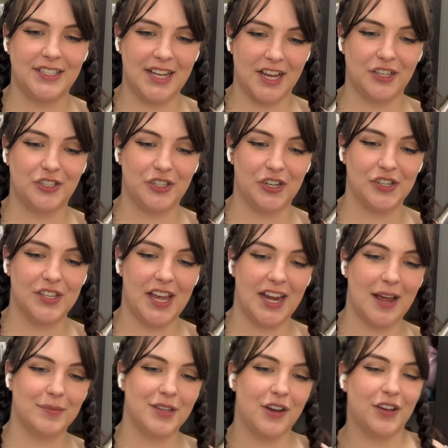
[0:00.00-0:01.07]
textures. And
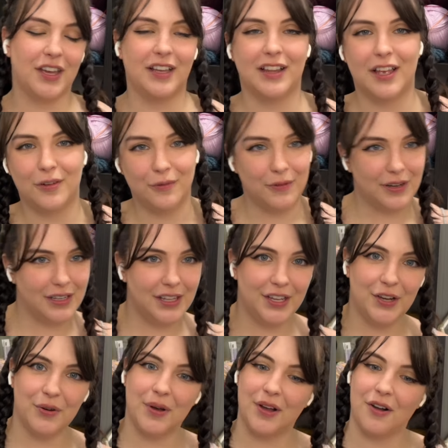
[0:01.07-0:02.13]
I'm talking like really
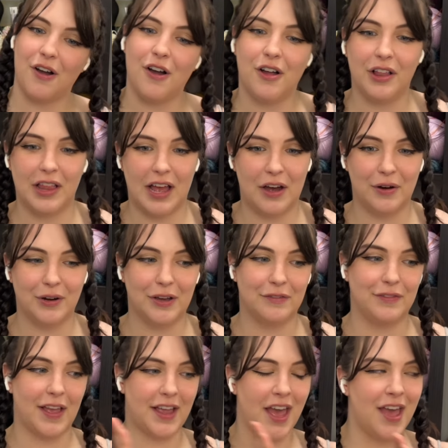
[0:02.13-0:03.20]
going all out
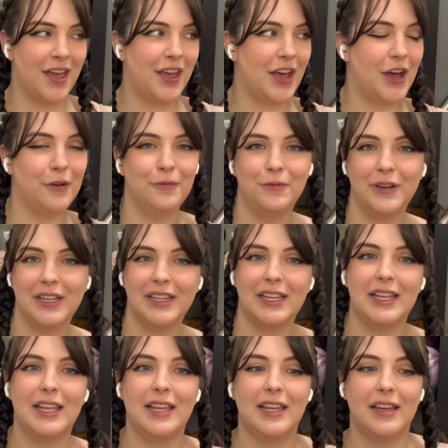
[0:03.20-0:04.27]
of like a
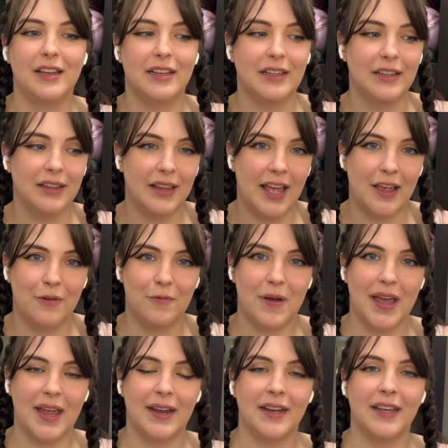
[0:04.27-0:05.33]
really
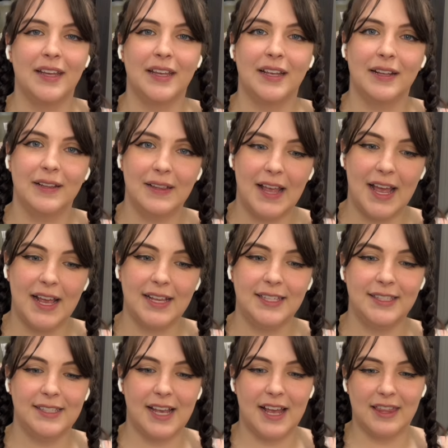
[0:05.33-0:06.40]
lightweight
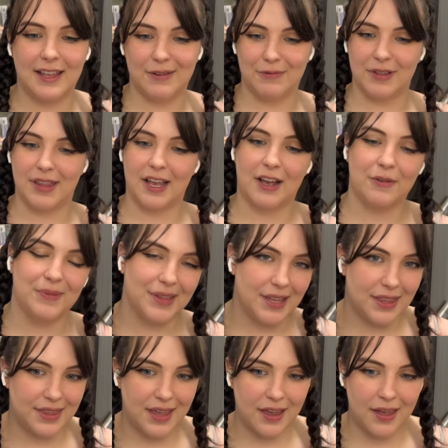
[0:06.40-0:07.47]
lace and then with like a really
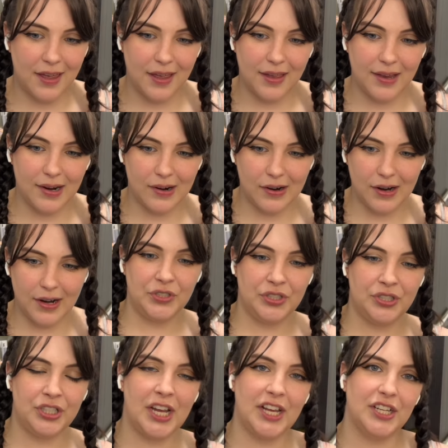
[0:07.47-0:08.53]
thick yarn,
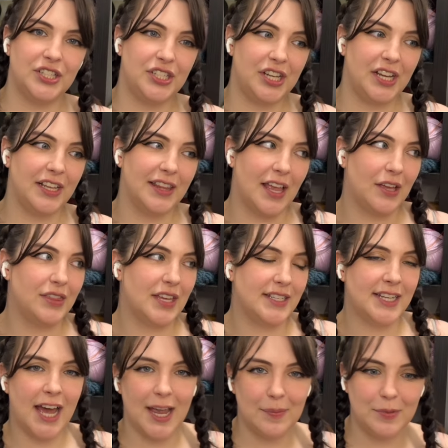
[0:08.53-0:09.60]
changing like the
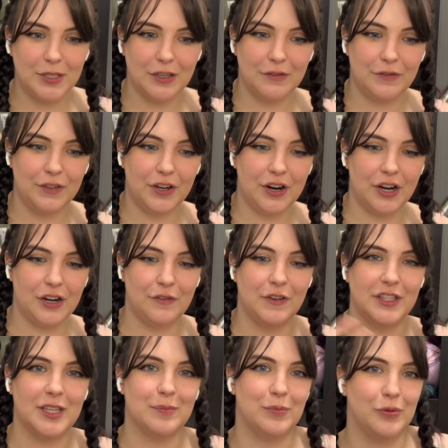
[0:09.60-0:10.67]
types of yarn, if
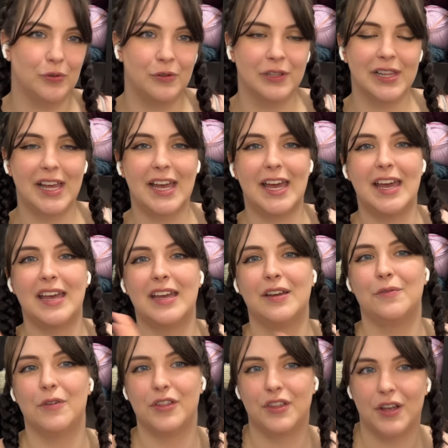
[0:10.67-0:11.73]
it's a
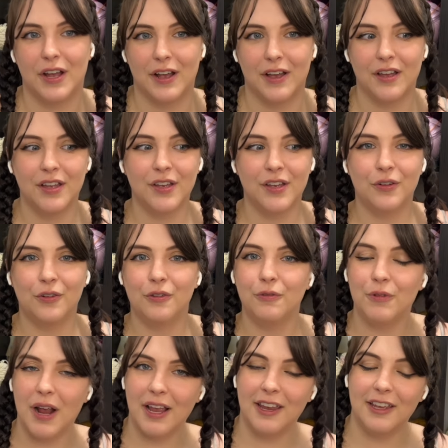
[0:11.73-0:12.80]
boucle with a
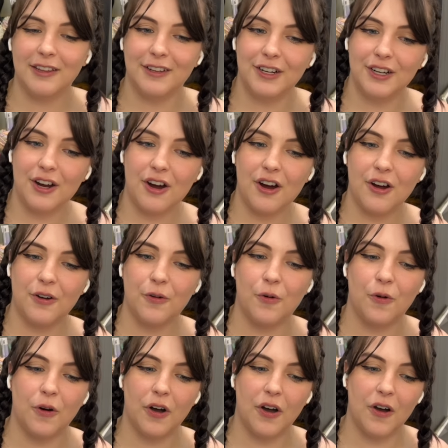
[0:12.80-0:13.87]
regular yarn
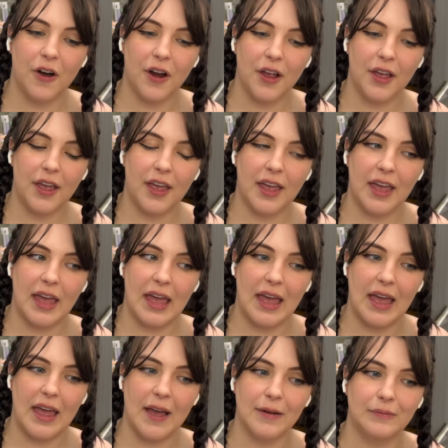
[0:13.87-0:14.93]
or
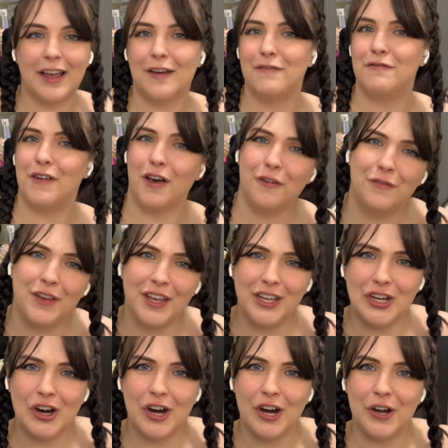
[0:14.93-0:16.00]
a velvet
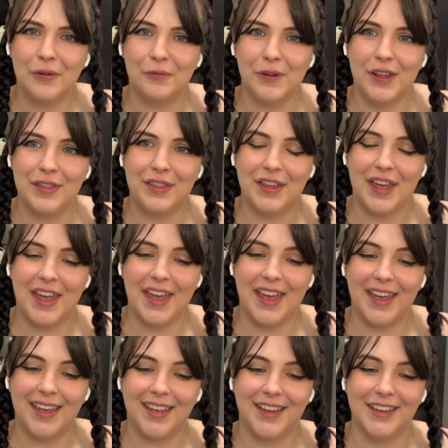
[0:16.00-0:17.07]
yarn with
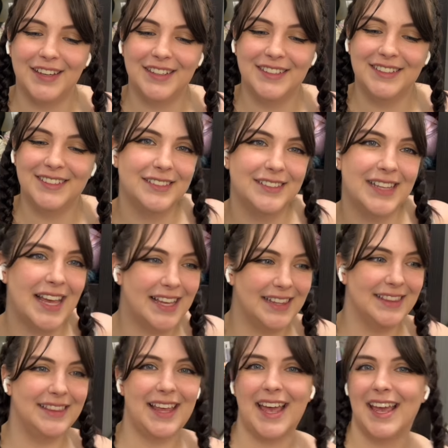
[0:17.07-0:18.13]
a like
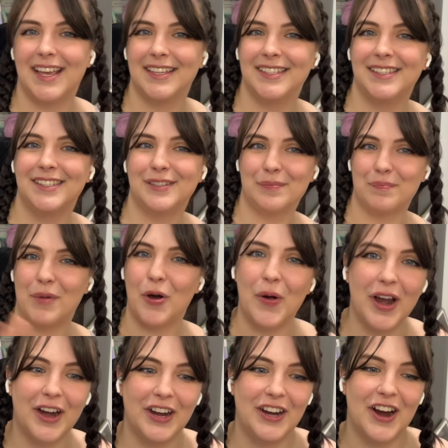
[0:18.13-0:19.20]
lace
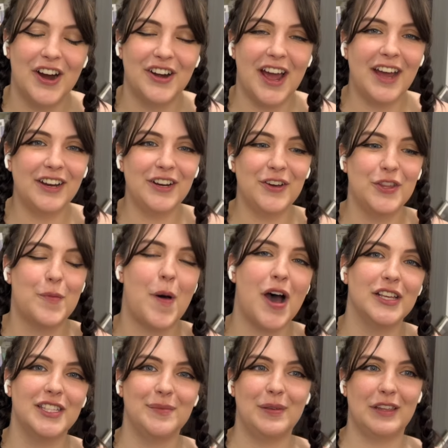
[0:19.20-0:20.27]
mohair yarn. I don't know, the
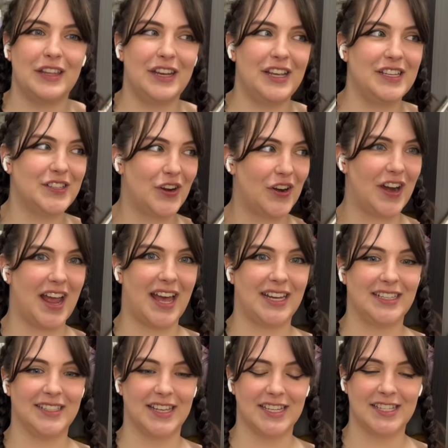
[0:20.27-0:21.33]
possibilities are
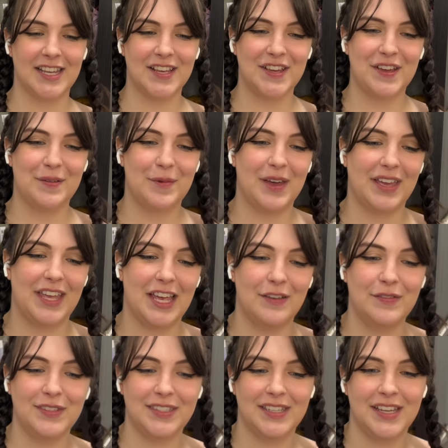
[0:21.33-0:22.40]
endless, but it
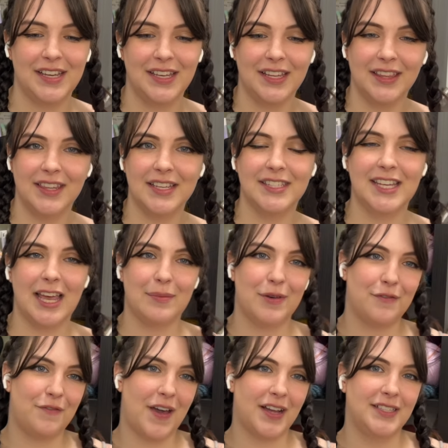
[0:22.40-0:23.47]
gives the same
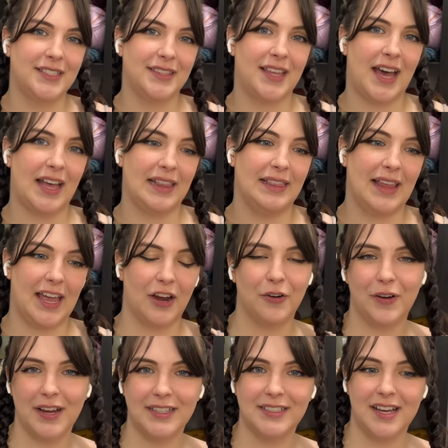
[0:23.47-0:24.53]
effect that
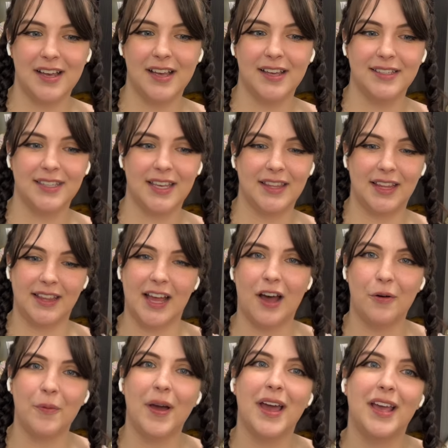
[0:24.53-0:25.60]
layering does, and then
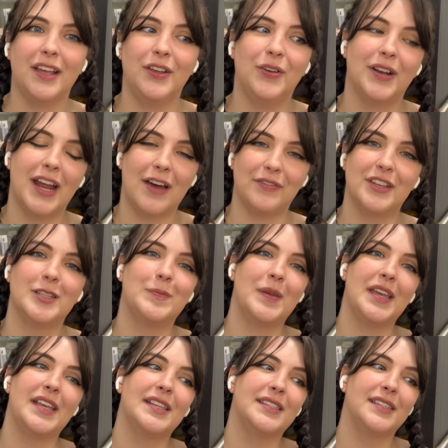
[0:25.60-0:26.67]
that way you can have this
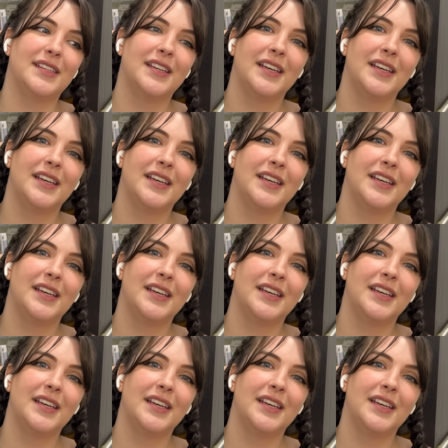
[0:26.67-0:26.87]
piece